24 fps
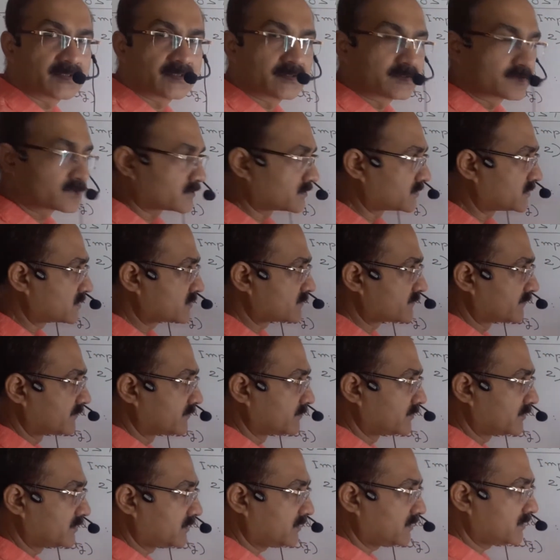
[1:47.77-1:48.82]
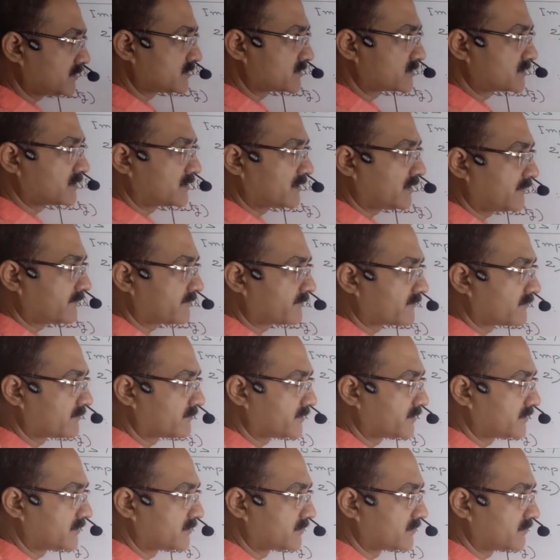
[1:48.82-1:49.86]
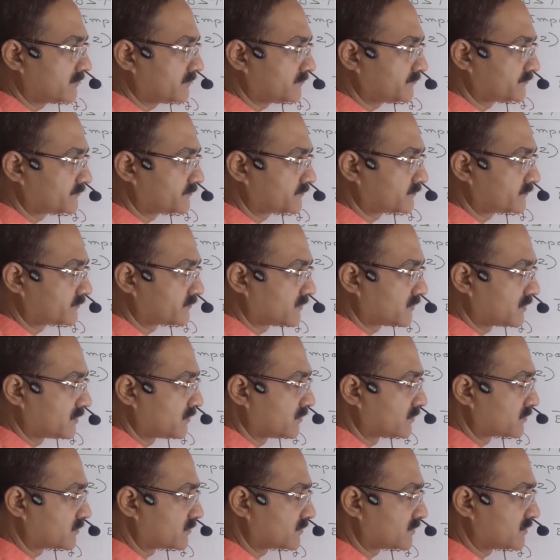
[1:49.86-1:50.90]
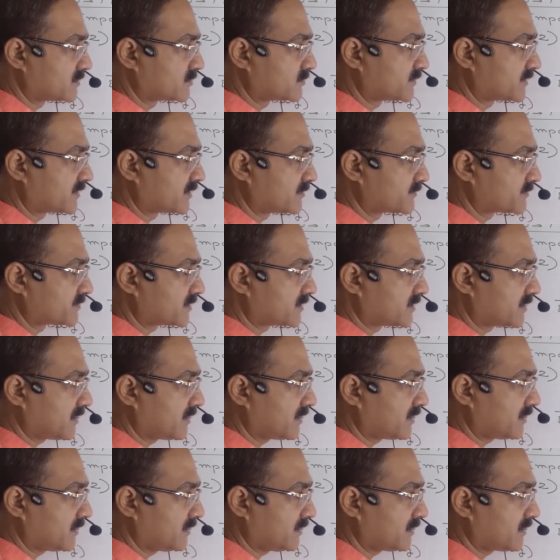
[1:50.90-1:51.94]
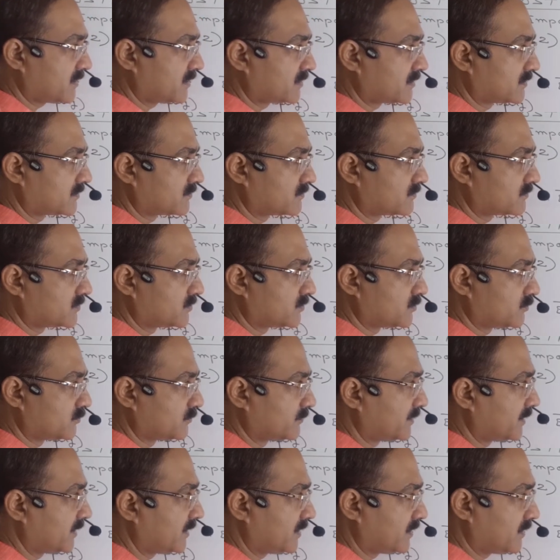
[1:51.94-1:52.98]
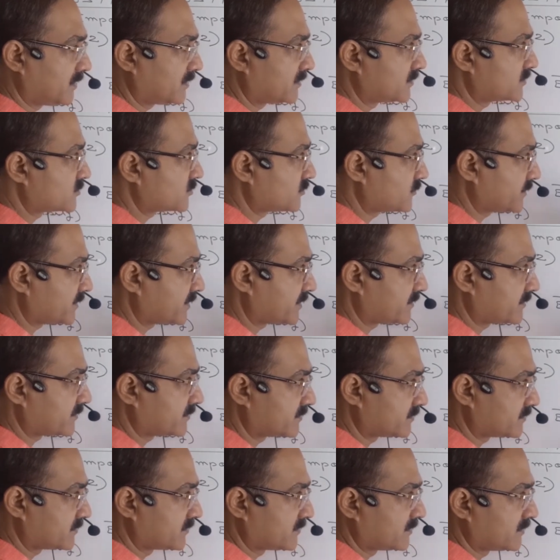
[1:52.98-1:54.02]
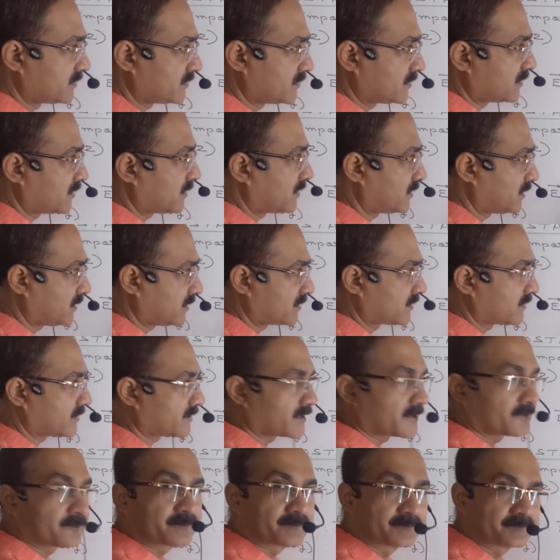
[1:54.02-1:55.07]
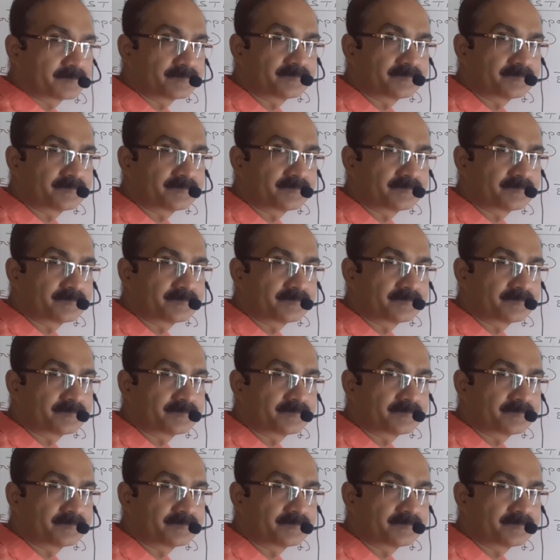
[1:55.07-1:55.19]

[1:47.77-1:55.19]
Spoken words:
So this formula is derived from here. So this becomes K into Q by R square R cap.